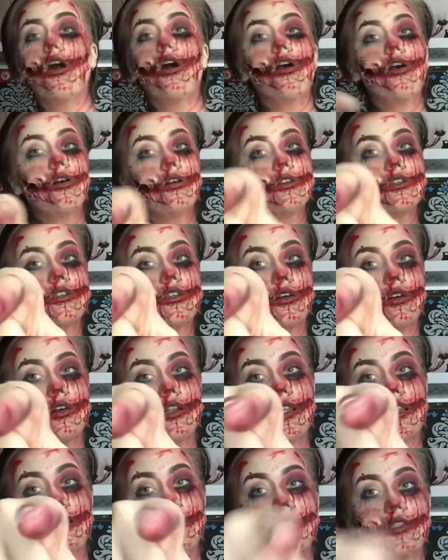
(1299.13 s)
Also, a
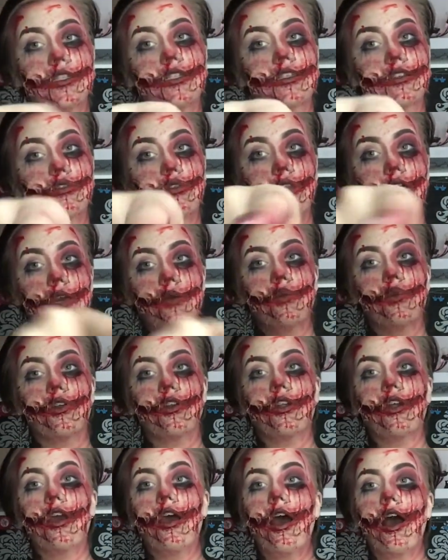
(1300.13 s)
little
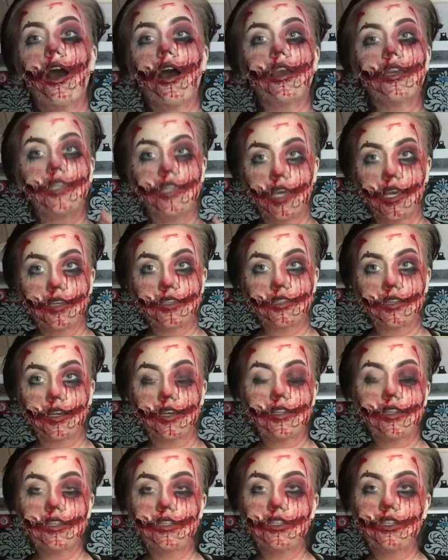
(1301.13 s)
disclaimer, yes,
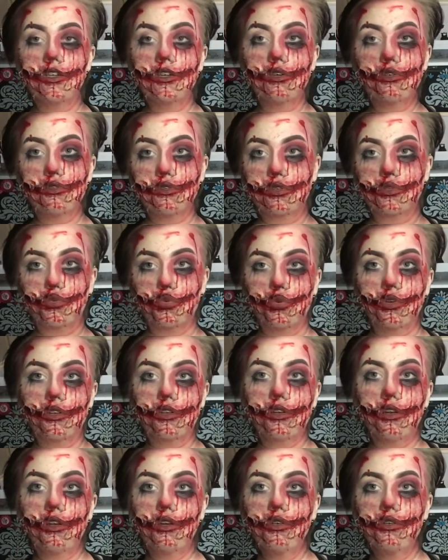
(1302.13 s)
I did use wood
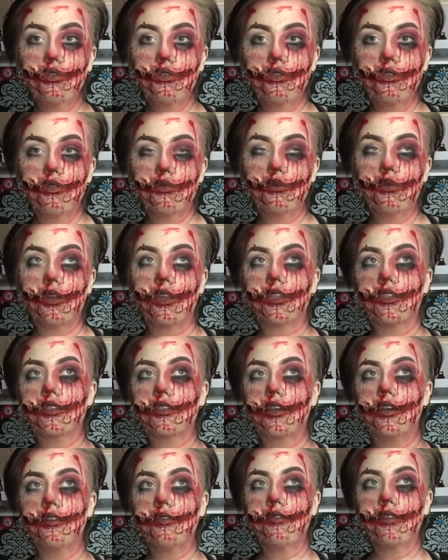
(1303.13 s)
glue, but it's
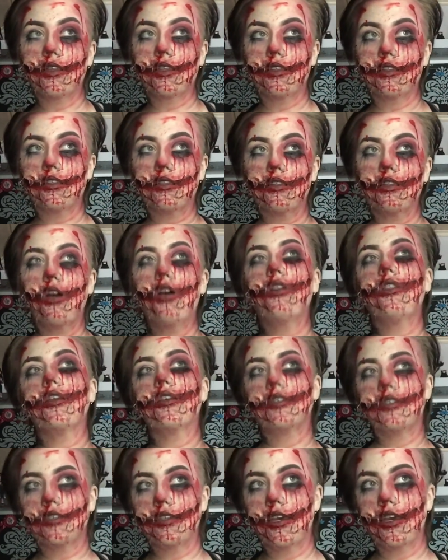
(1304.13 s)
kind of like not the
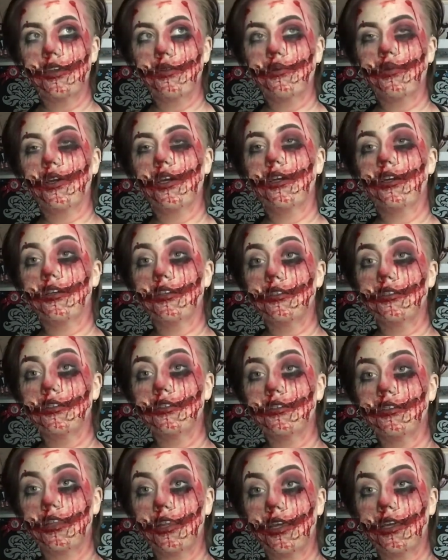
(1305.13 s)
same
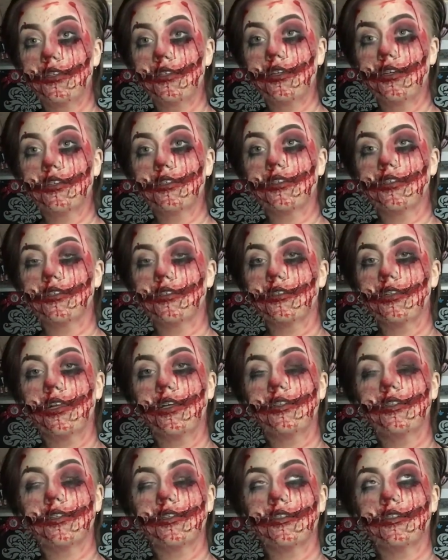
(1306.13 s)
as latex, because
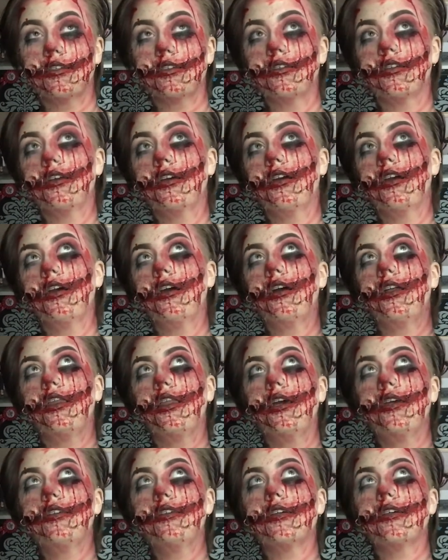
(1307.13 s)

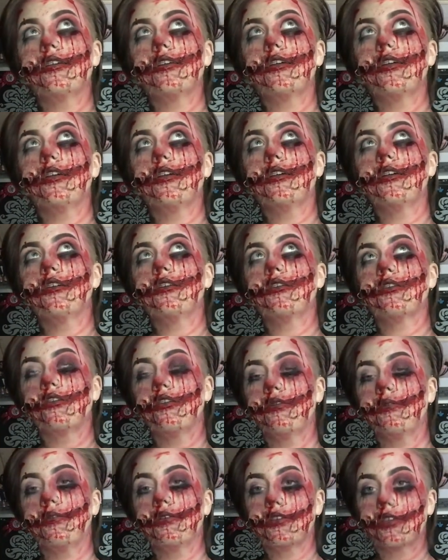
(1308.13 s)
latex is
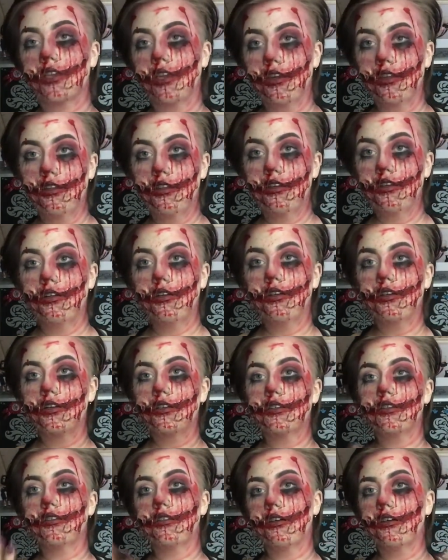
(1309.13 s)
good for skin, or
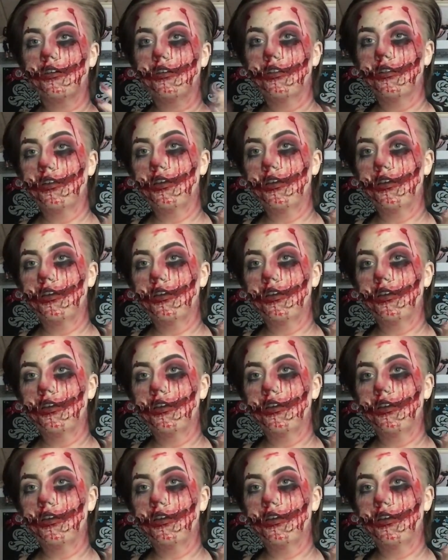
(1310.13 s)
it's not.